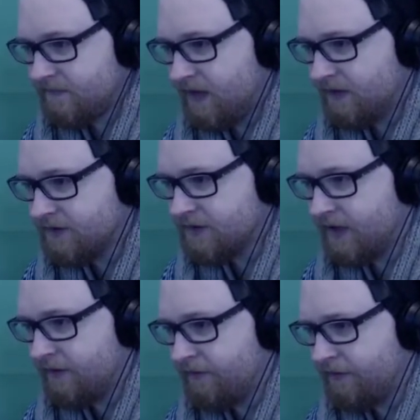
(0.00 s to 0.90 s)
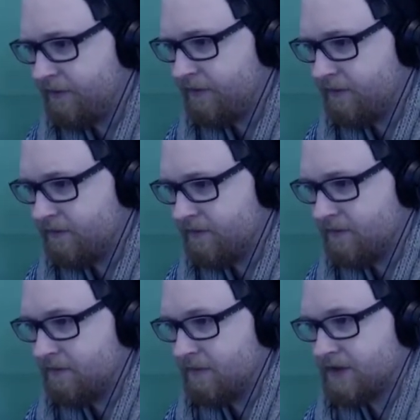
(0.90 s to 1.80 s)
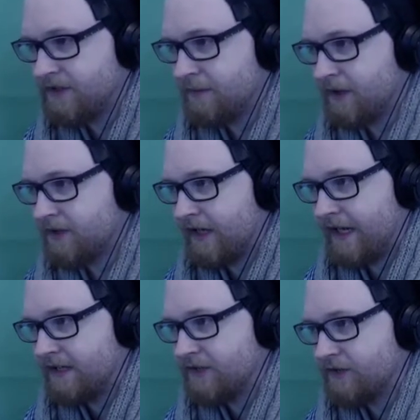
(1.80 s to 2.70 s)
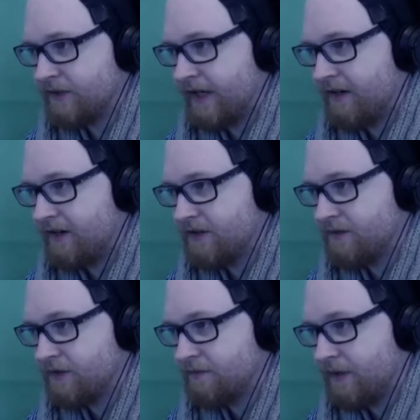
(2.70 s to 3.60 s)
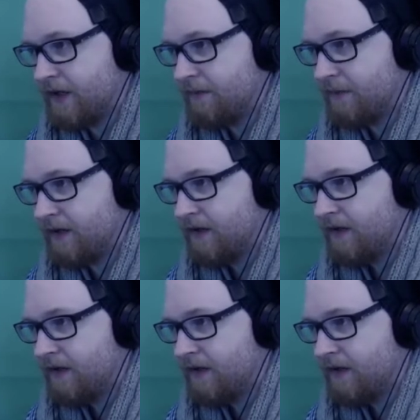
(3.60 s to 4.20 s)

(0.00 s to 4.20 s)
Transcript: I was just going through my Gmail because I had to sort it out because it was just bugging me.